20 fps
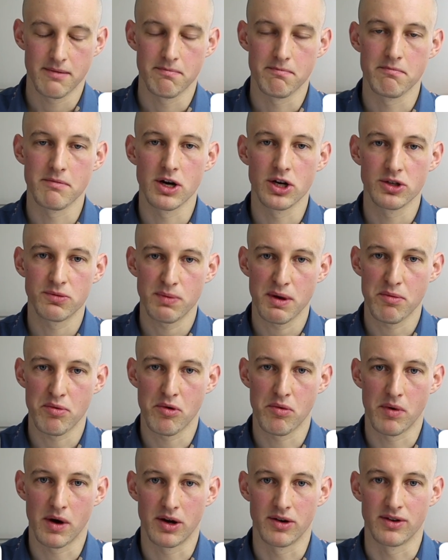Most
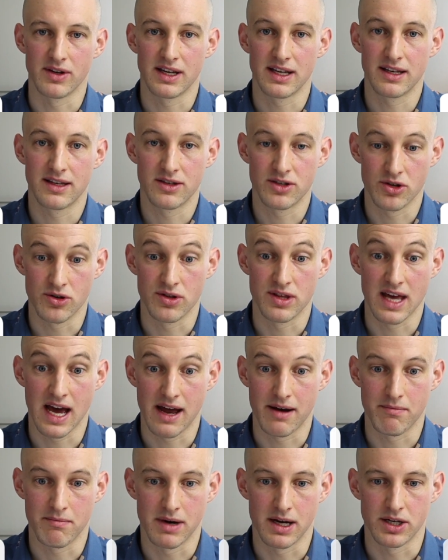people won't do
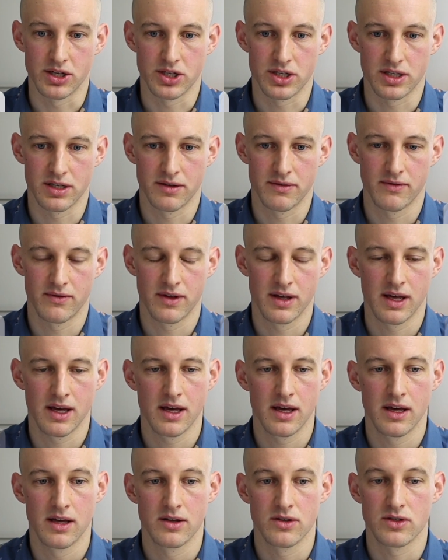that much.
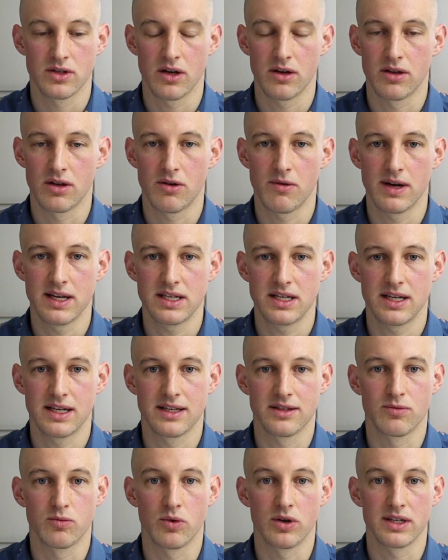So the question
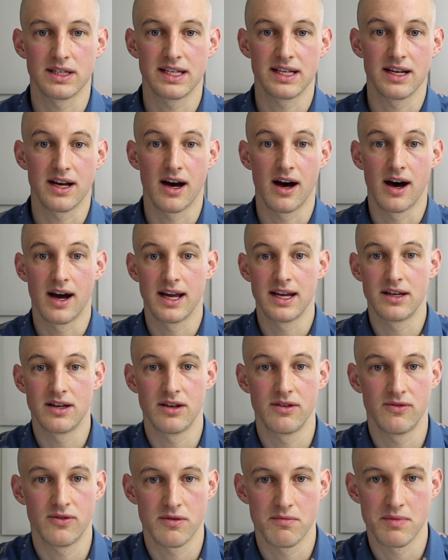is, what did I
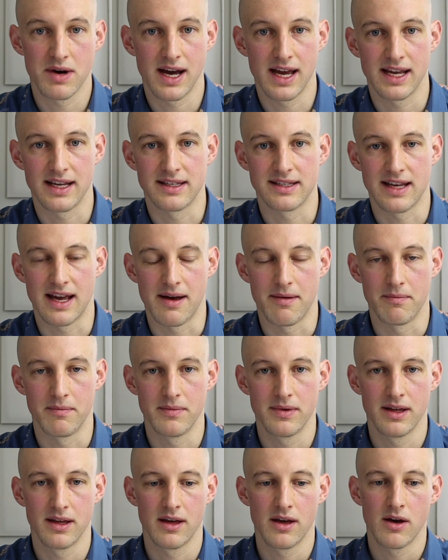do for my exam?
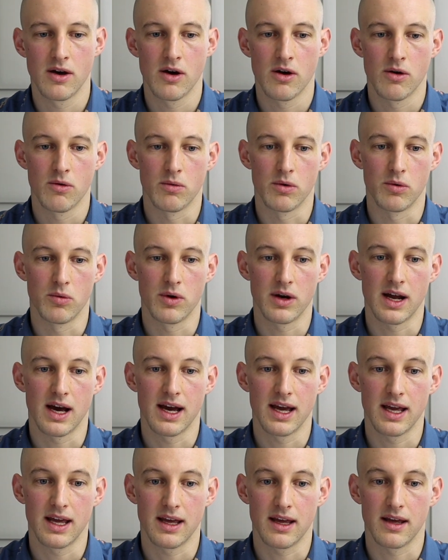Well,
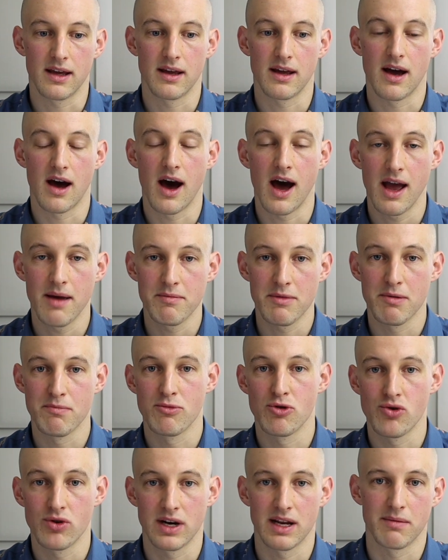I'm a
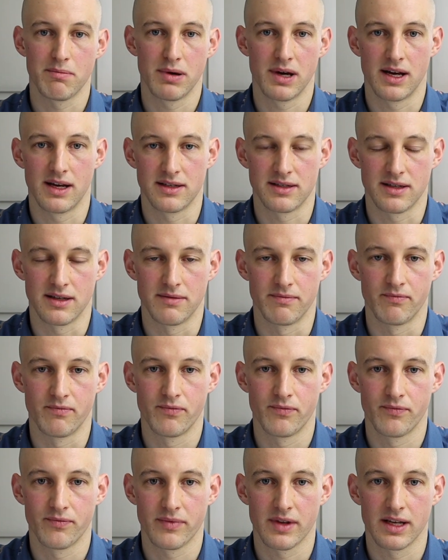morning person.
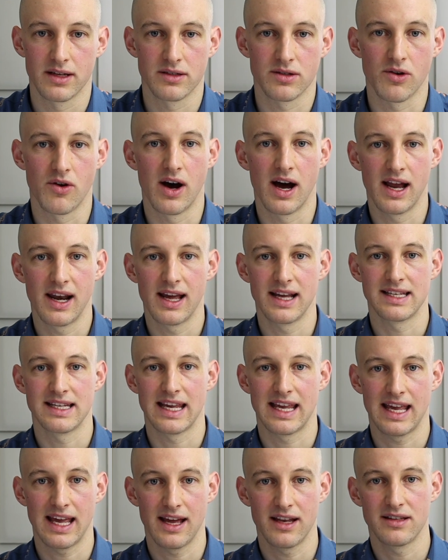So I like to
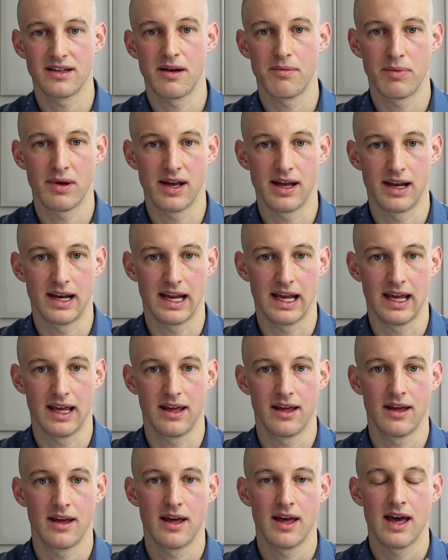get up
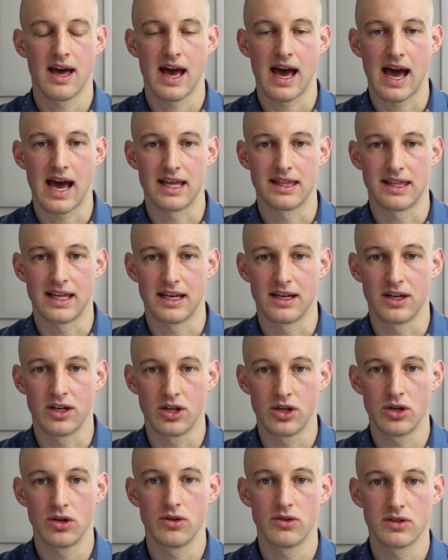early and then
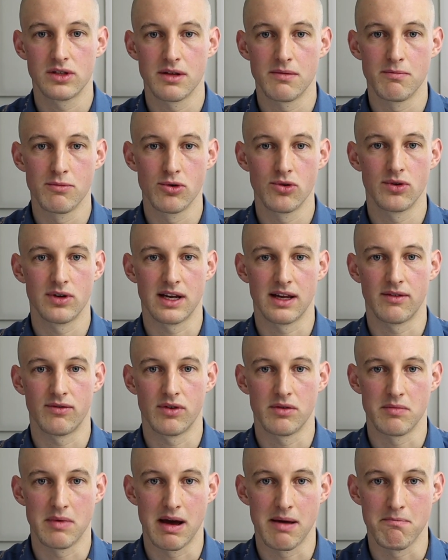use the morning
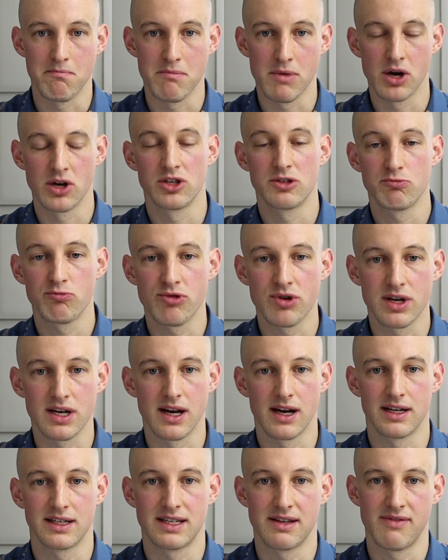for my most
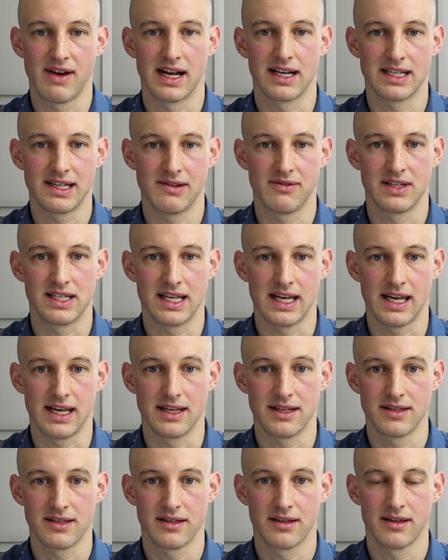productive
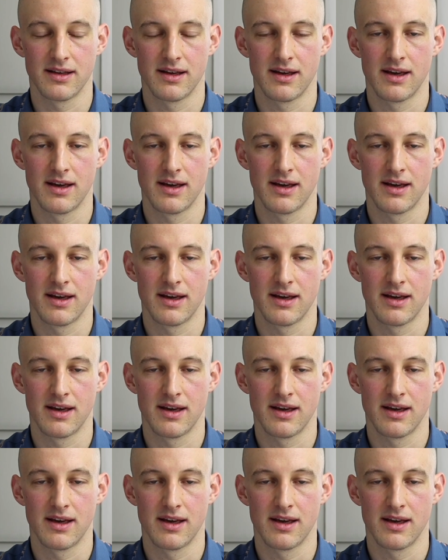activities.